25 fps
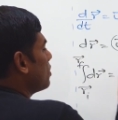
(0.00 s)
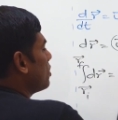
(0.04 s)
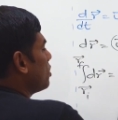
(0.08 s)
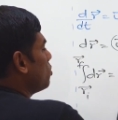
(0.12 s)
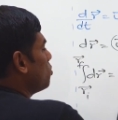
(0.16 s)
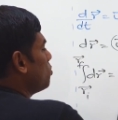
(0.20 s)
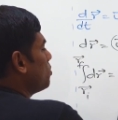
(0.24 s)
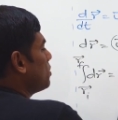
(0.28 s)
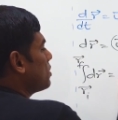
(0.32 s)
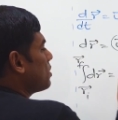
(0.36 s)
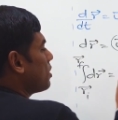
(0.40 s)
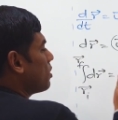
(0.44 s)

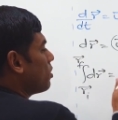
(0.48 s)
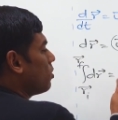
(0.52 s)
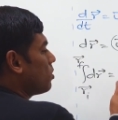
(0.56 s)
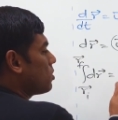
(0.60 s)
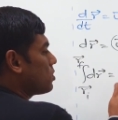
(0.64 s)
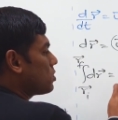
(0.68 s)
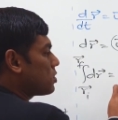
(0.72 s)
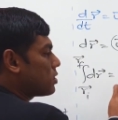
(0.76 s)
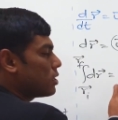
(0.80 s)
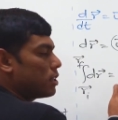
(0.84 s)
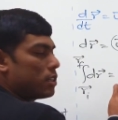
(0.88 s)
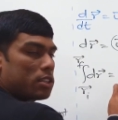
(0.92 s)
u is a
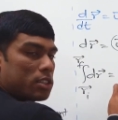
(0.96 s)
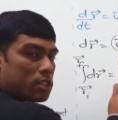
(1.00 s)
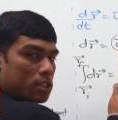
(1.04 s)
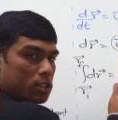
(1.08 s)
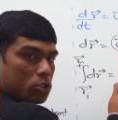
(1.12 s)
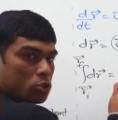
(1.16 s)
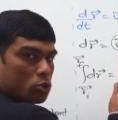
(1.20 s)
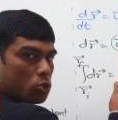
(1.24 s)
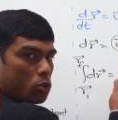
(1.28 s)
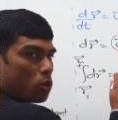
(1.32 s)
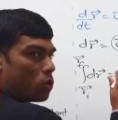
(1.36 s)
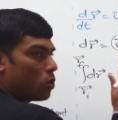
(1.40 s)

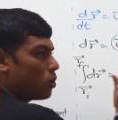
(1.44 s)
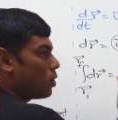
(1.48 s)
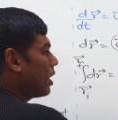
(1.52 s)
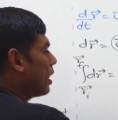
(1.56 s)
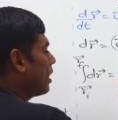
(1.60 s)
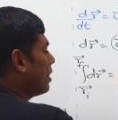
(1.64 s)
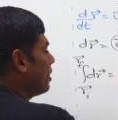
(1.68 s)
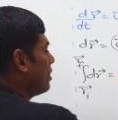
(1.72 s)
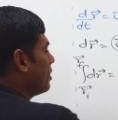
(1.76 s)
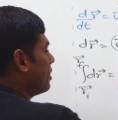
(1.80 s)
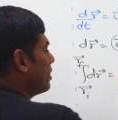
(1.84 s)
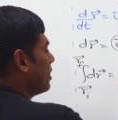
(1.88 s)
constant, so
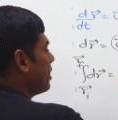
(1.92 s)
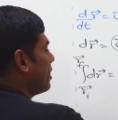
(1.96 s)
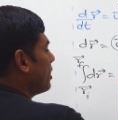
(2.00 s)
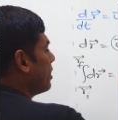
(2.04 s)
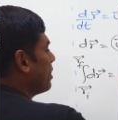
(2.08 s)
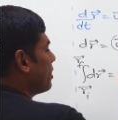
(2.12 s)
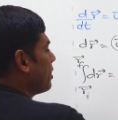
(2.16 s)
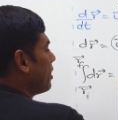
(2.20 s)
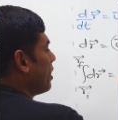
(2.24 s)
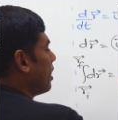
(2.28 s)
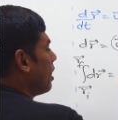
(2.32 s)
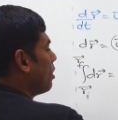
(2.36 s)
I'll take
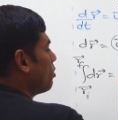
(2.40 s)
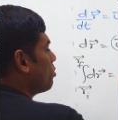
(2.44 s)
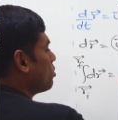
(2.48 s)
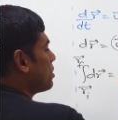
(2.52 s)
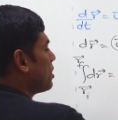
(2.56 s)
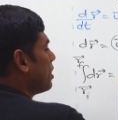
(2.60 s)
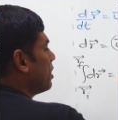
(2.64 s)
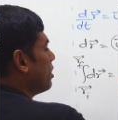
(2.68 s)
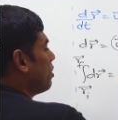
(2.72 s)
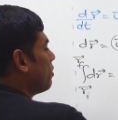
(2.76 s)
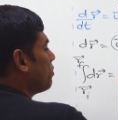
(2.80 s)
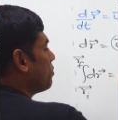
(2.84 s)
it
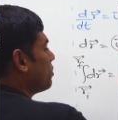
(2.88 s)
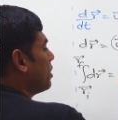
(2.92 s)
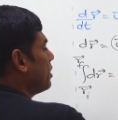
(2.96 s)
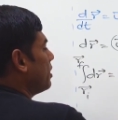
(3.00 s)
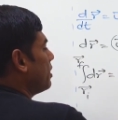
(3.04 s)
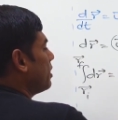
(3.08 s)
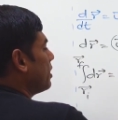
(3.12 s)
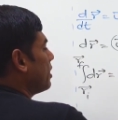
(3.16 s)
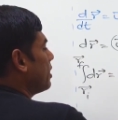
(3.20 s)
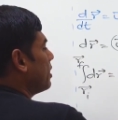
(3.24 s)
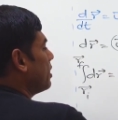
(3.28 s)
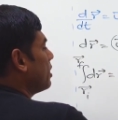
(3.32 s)
outside of the
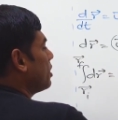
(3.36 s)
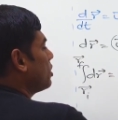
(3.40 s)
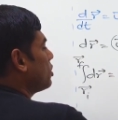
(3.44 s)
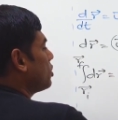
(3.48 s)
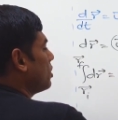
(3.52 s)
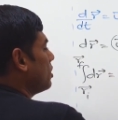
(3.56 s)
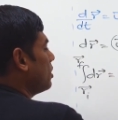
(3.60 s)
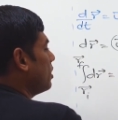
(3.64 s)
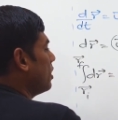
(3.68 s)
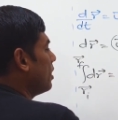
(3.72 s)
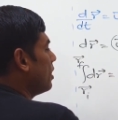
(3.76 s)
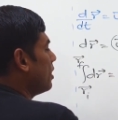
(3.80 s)

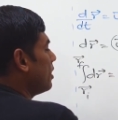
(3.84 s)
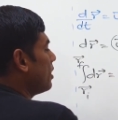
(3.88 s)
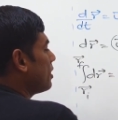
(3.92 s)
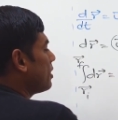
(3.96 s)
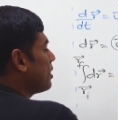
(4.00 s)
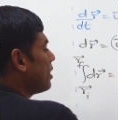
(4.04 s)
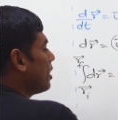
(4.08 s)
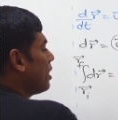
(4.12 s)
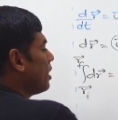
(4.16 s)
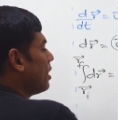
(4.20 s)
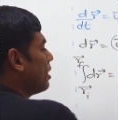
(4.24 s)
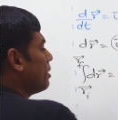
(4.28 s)
integration.
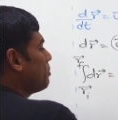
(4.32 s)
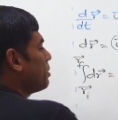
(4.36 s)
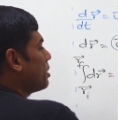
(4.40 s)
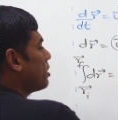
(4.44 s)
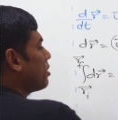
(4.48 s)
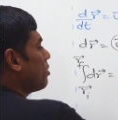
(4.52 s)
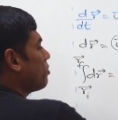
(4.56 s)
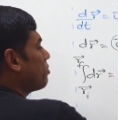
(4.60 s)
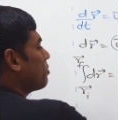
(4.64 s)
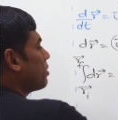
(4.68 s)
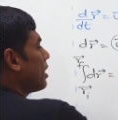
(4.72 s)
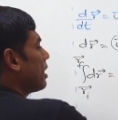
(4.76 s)
The limit
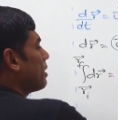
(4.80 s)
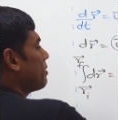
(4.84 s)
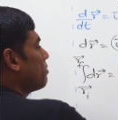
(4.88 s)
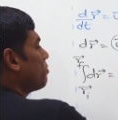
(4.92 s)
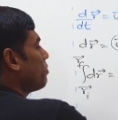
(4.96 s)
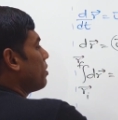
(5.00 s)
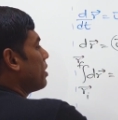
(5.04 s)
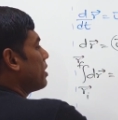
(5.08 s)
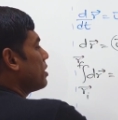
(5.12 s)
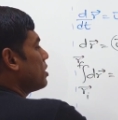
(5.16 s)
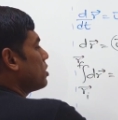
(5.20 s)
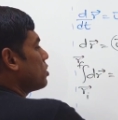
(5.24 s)
of time
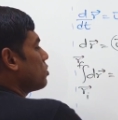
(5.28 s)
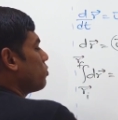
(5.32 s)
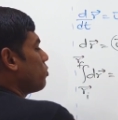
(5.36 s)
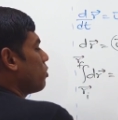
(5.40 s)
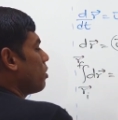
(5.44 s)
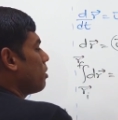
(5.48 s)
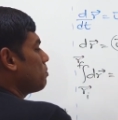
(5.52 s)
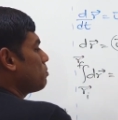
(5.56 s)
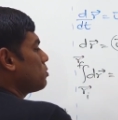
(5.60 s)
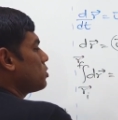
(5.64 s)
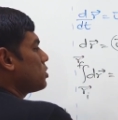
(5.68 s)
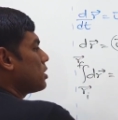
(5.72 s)
varies
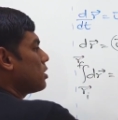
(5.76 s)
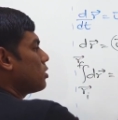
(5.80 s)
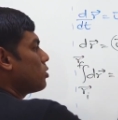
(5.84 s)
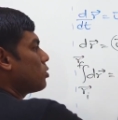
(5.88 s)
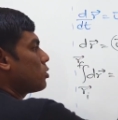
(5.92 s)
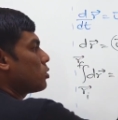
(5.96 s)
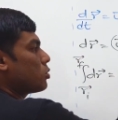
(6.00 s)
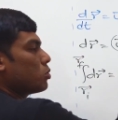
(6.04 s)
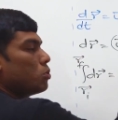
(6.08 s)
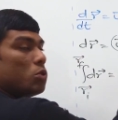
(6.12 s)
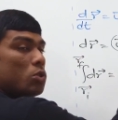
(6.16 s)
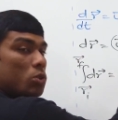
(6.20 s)
from 0
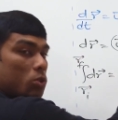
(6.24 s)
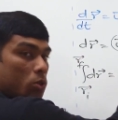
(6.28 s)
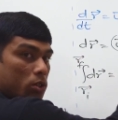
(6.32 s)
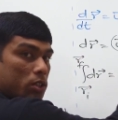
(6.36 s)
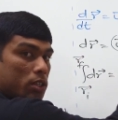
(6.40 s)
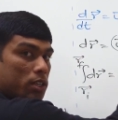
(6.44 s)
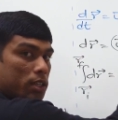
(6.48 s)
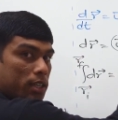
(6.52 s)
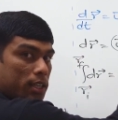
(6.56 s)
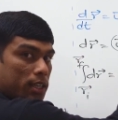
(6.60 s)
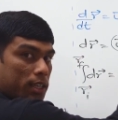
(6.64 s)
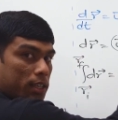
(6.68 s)
to
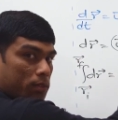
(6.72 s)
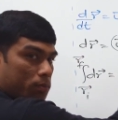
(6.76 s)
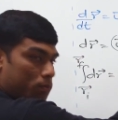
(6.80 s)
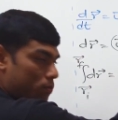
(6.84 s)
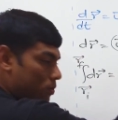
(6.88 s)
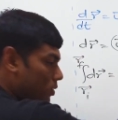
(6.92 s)
t.